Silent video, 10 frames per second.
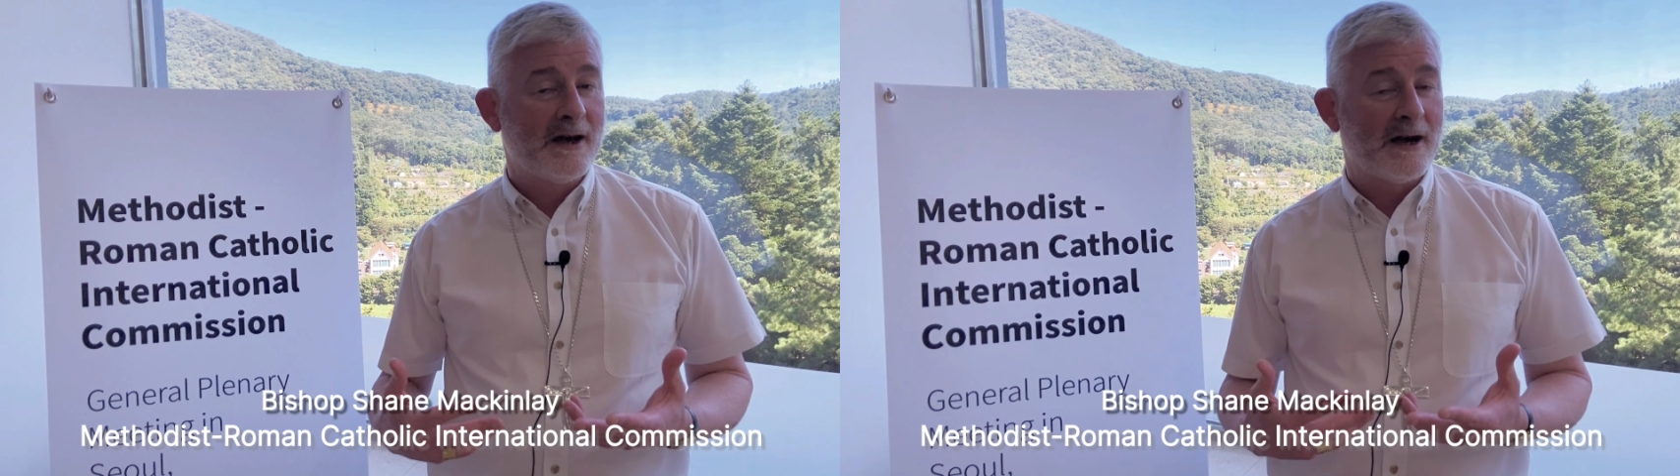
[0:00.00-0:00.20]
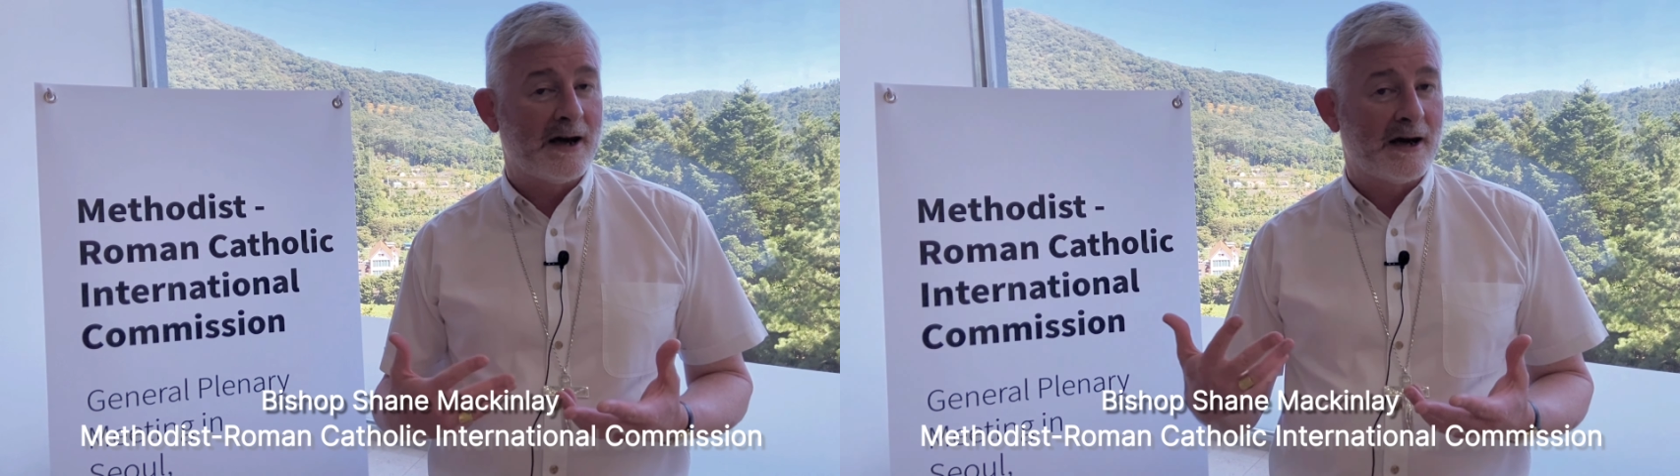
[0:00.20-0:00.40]

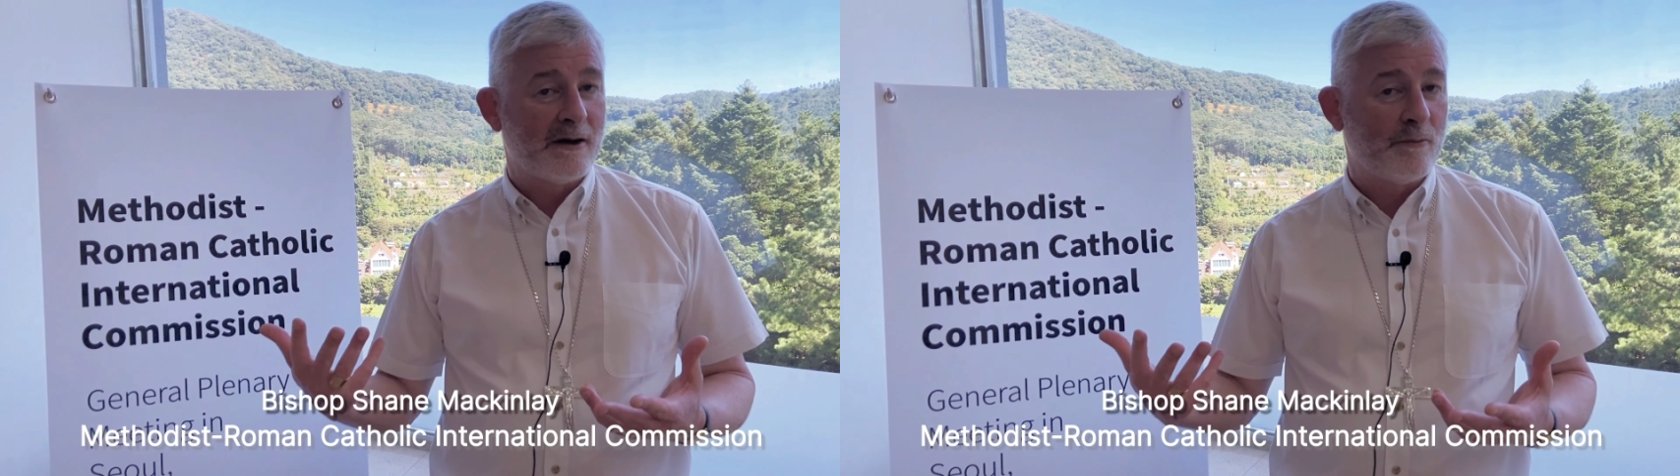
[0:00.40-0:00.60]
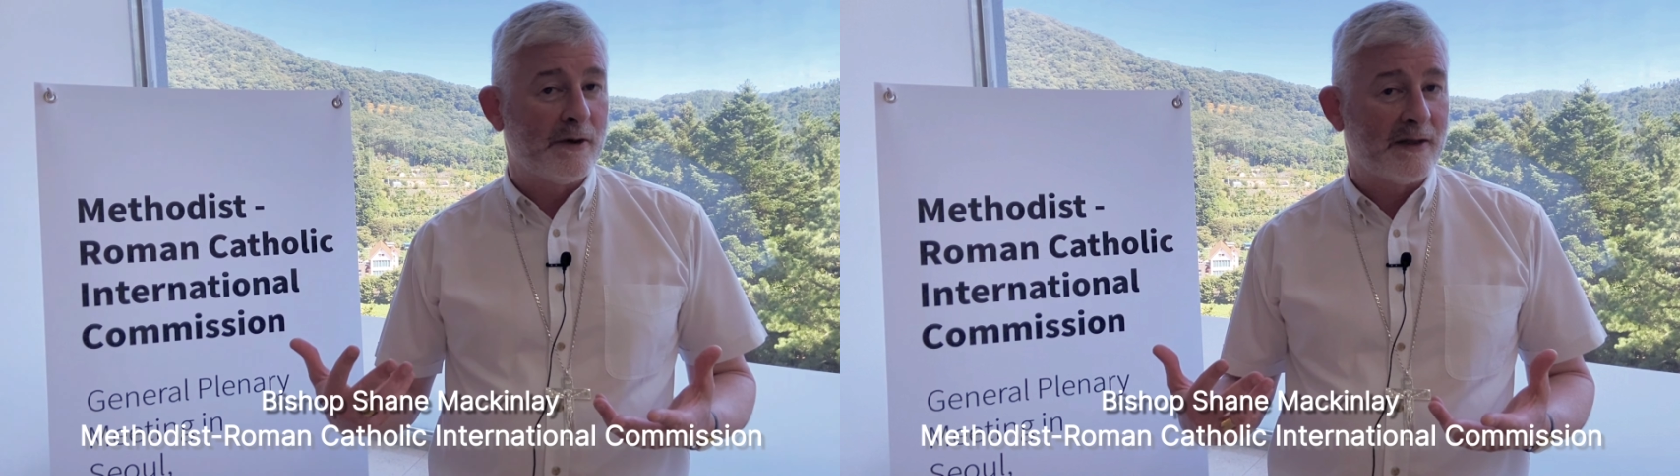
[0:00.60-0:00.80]
uh,
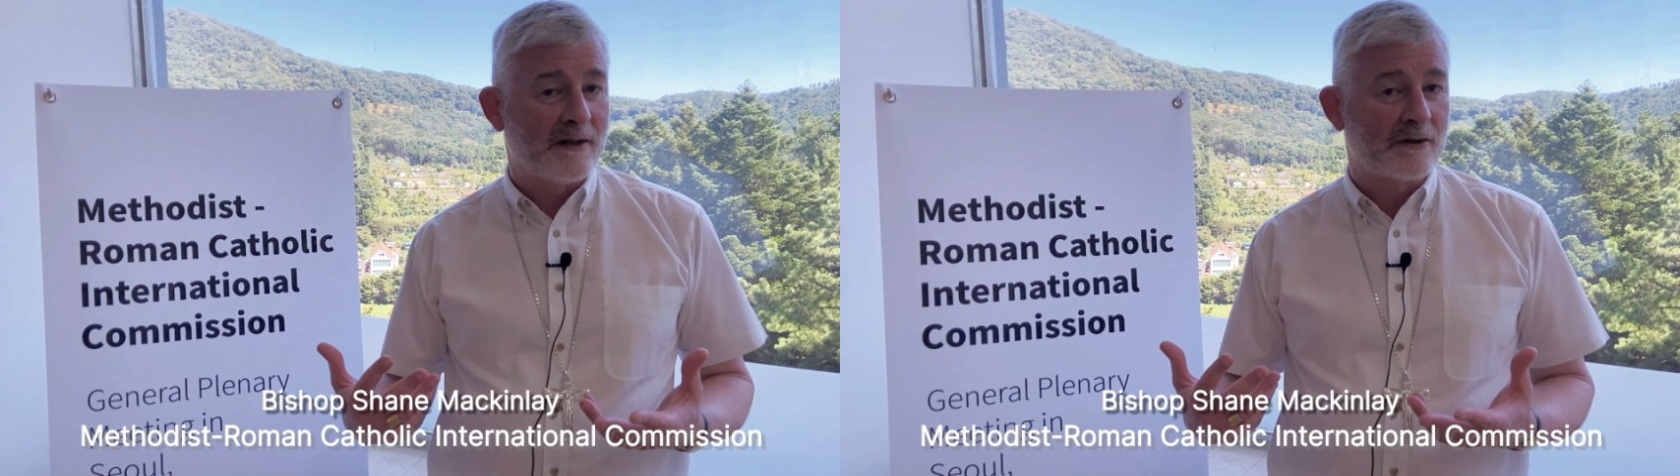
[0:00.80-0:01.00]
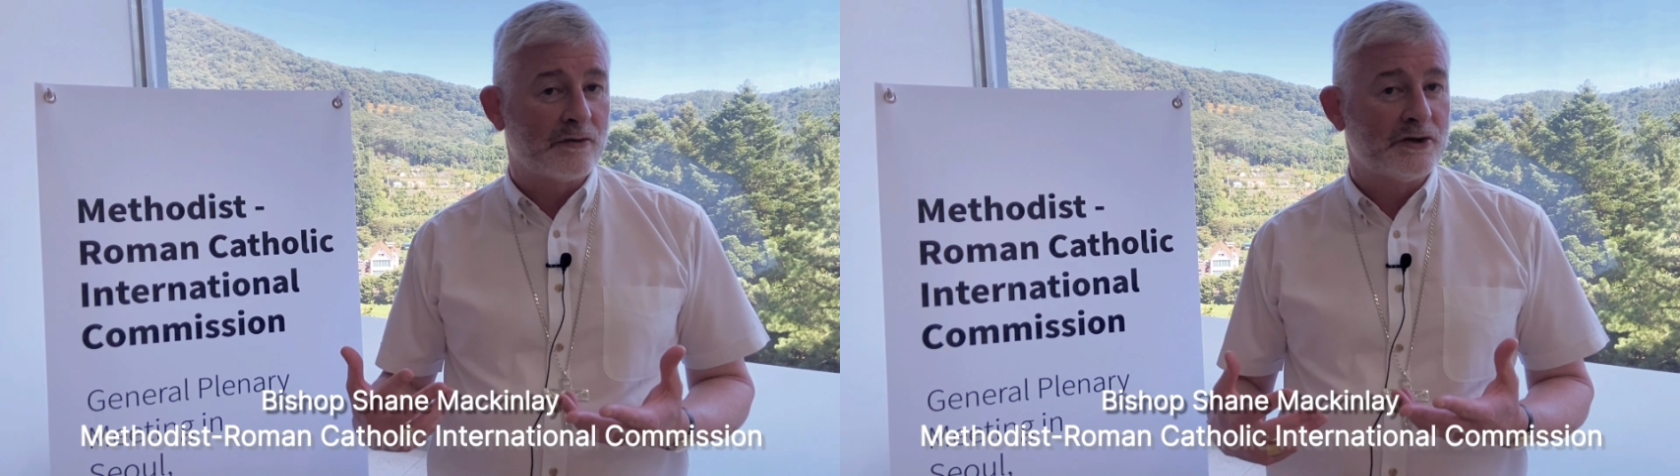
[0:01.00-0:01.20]
with
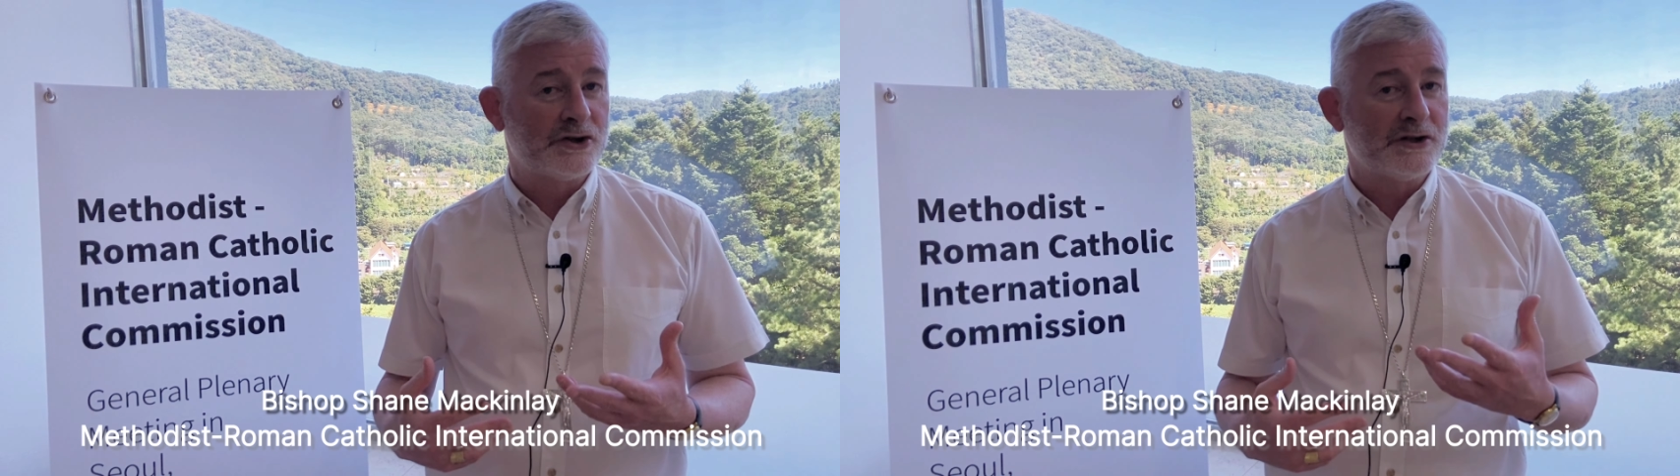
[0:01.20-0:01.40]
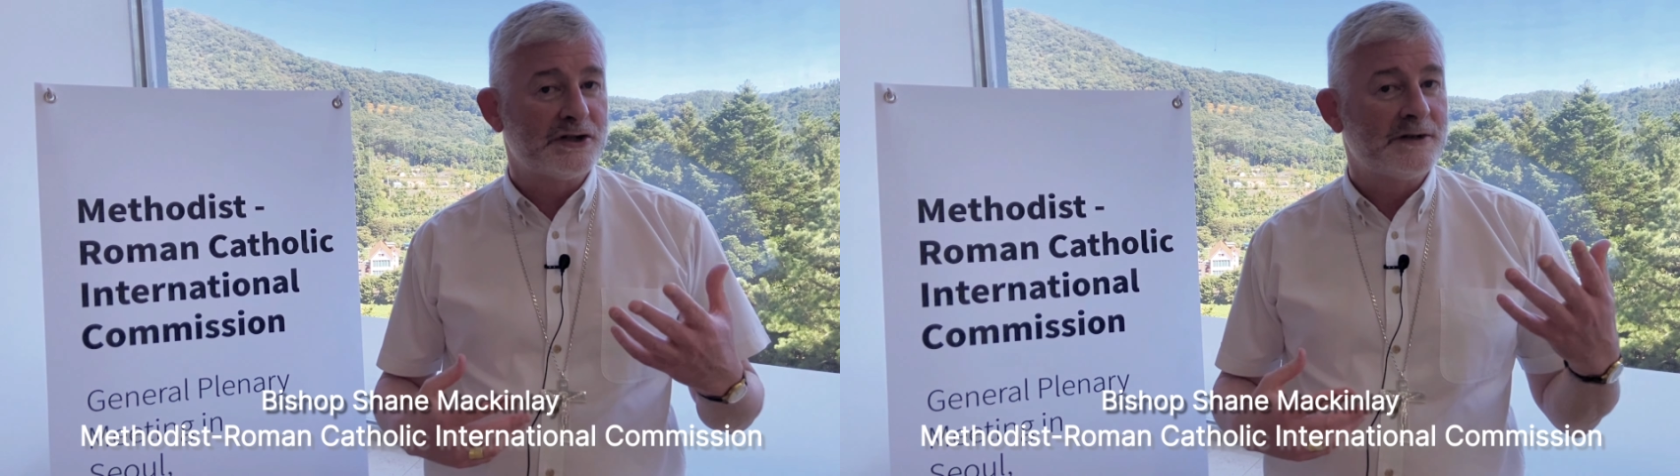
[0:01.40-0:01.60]
other
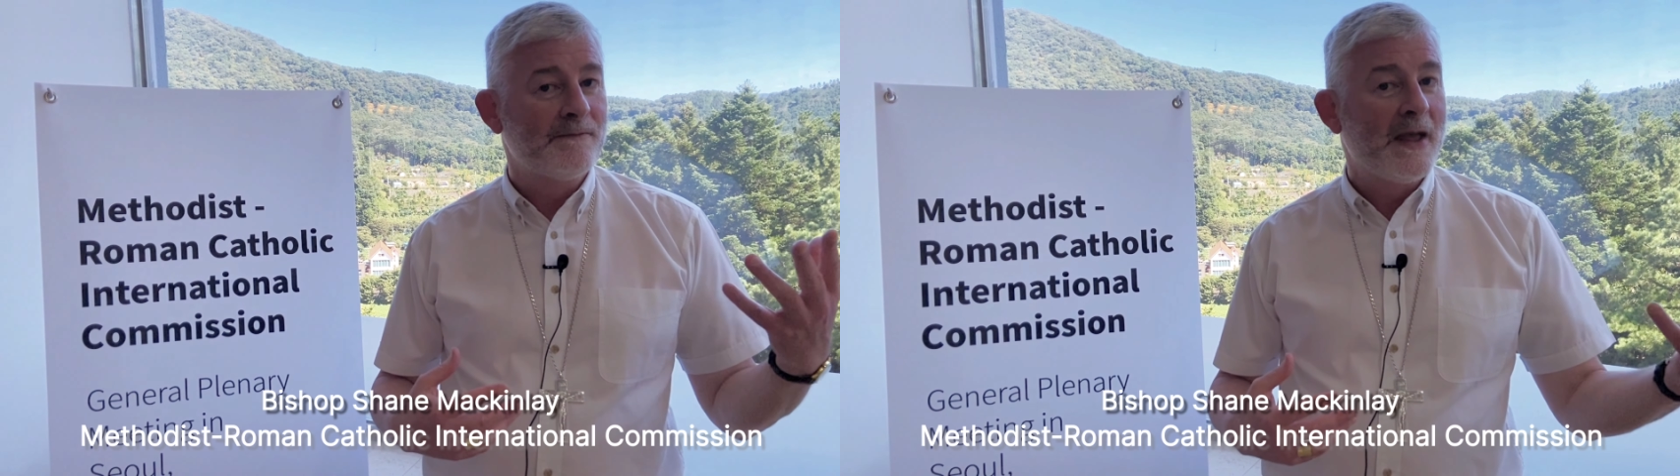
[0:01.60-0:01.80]
Christians,